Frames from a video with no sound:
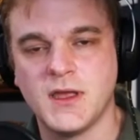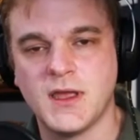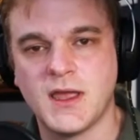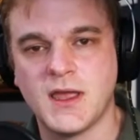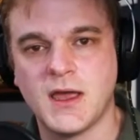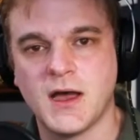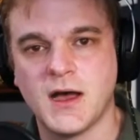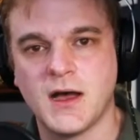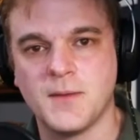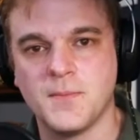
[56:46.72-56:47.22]

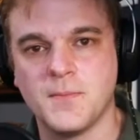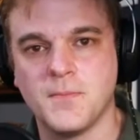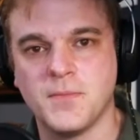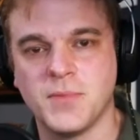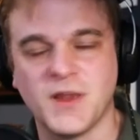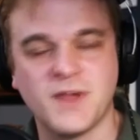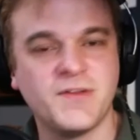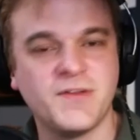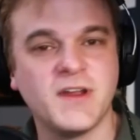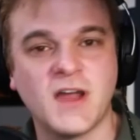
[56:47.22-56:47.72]
um,
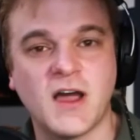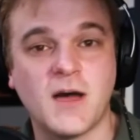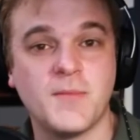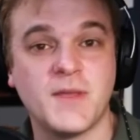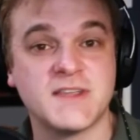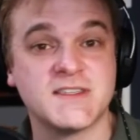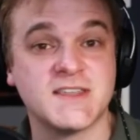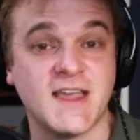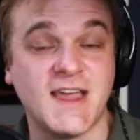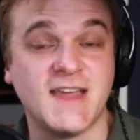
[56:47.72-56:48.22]
bluffing
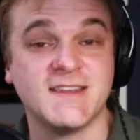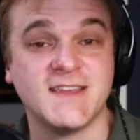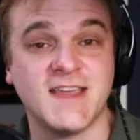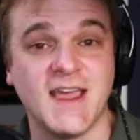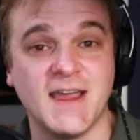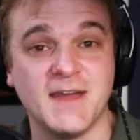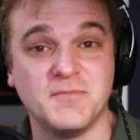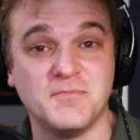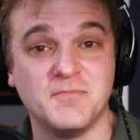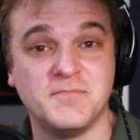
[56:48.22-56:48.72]
combat's a head
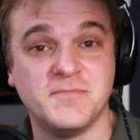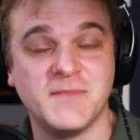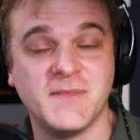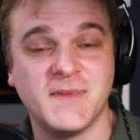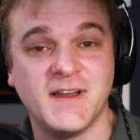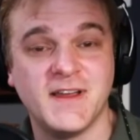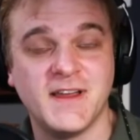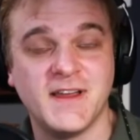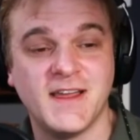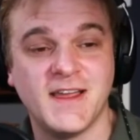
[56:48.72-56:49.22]
game.
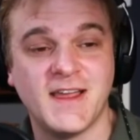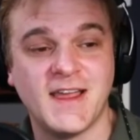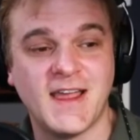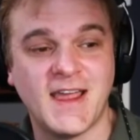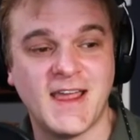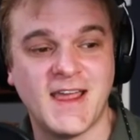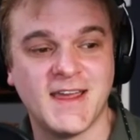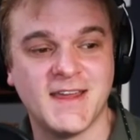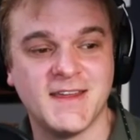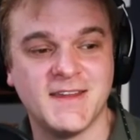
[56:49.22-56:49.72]
Yes.
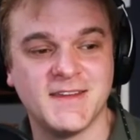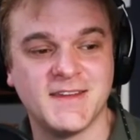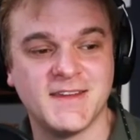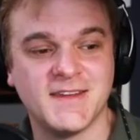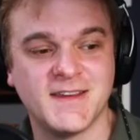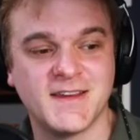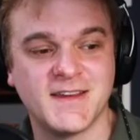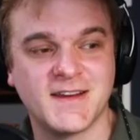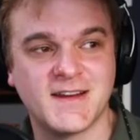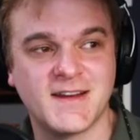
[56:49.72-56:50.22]
And
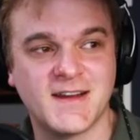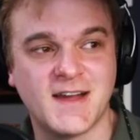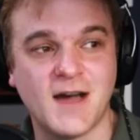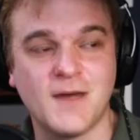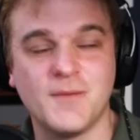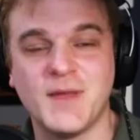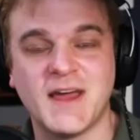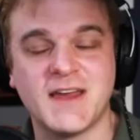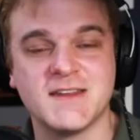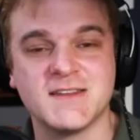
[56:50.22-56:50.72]

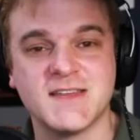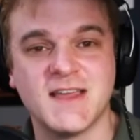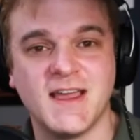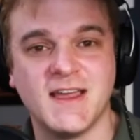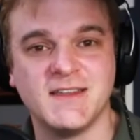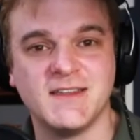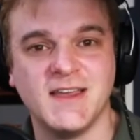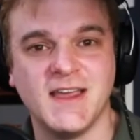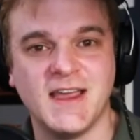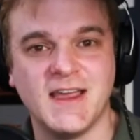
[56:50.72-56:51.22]
combat is a
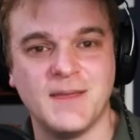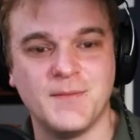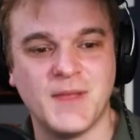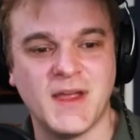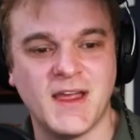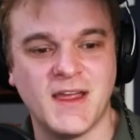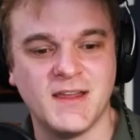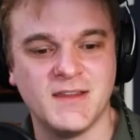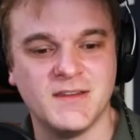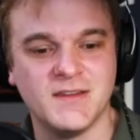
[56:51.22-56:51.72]
head game
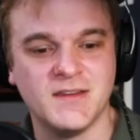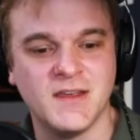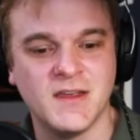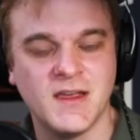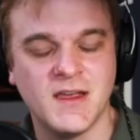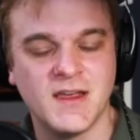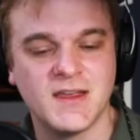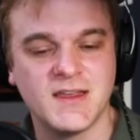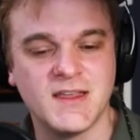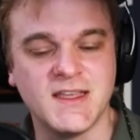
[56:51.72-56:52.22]
and
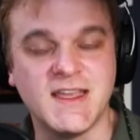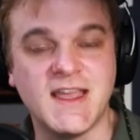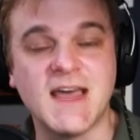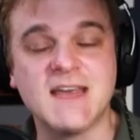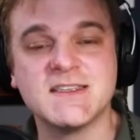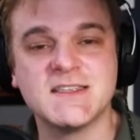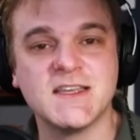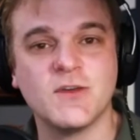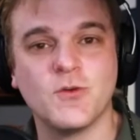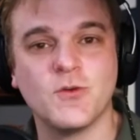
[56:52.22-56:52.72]

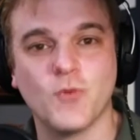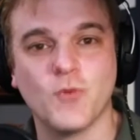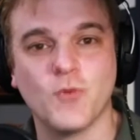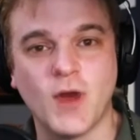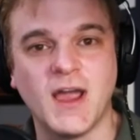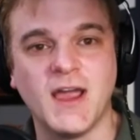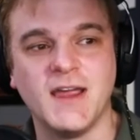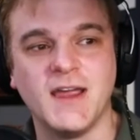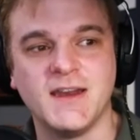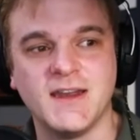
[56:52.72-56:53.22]
guessing
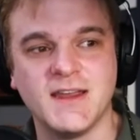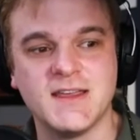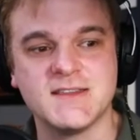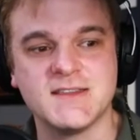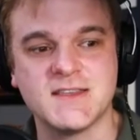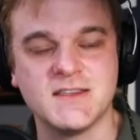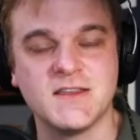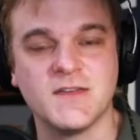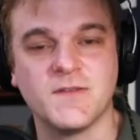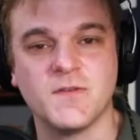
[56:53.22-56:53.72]
right is the
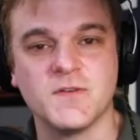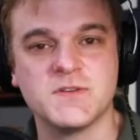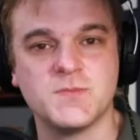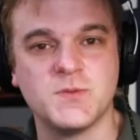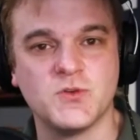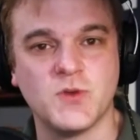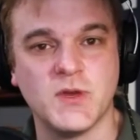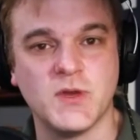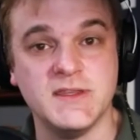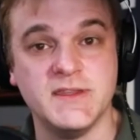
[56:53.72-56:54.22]
difference
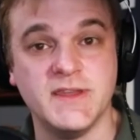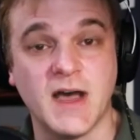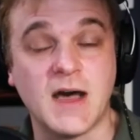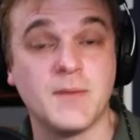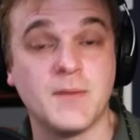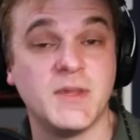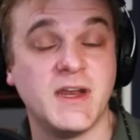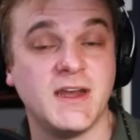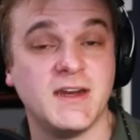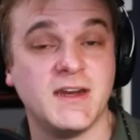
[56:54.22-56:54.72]
between
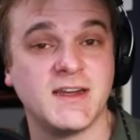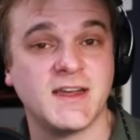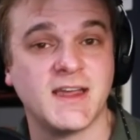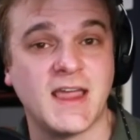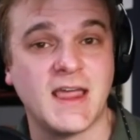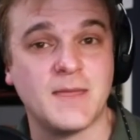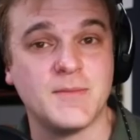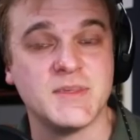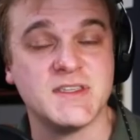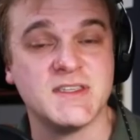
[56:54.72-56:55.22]
dominating a
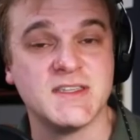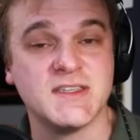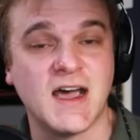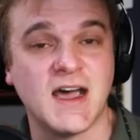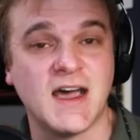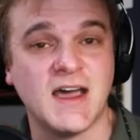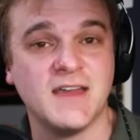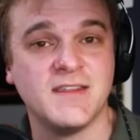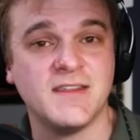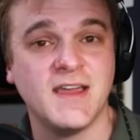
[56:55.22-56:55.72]
game in
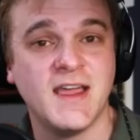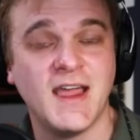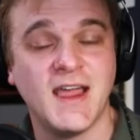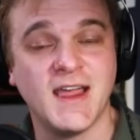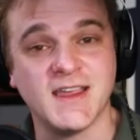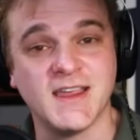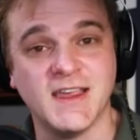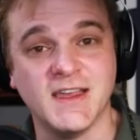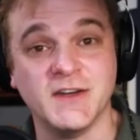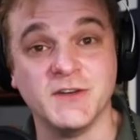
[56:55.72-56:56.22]
Scythe
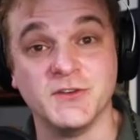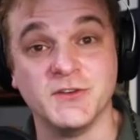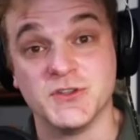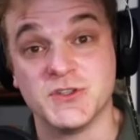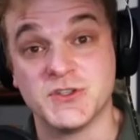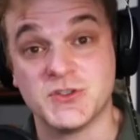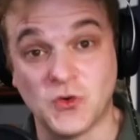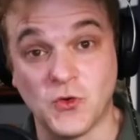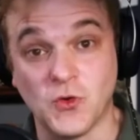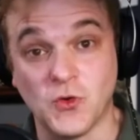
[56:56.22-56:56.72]
and getting
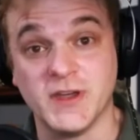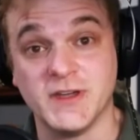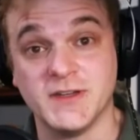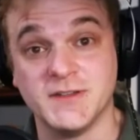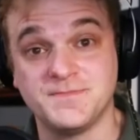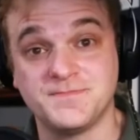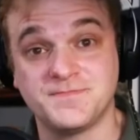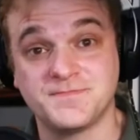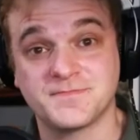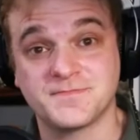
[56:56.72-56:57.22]
destroyed
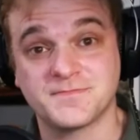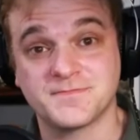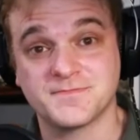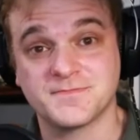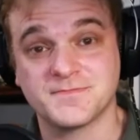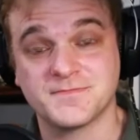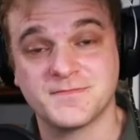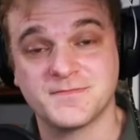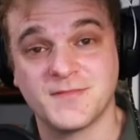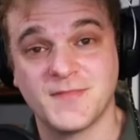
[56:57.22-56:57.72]

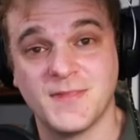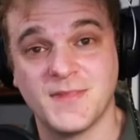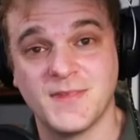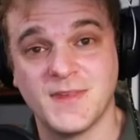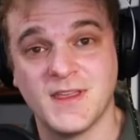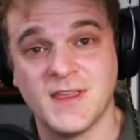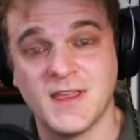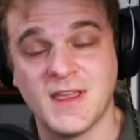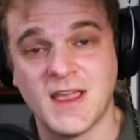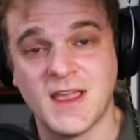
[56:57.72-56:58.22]
yeah
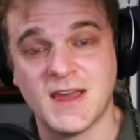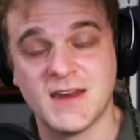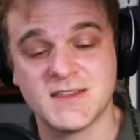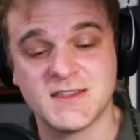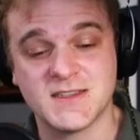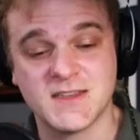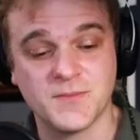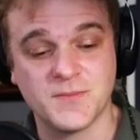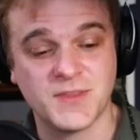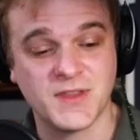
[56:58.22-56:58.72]
and it's
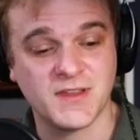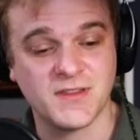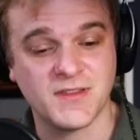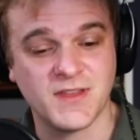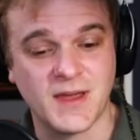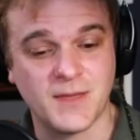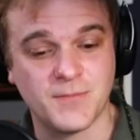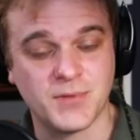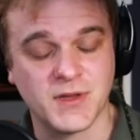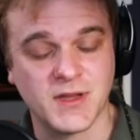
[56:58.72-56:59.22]
something
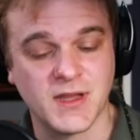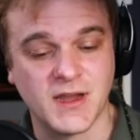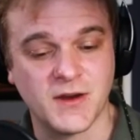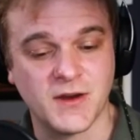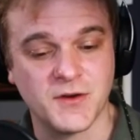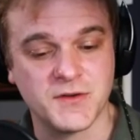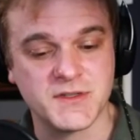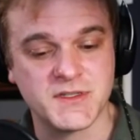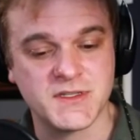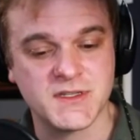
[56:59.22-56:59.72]
that
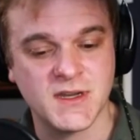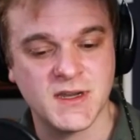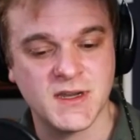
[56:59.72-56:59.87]
players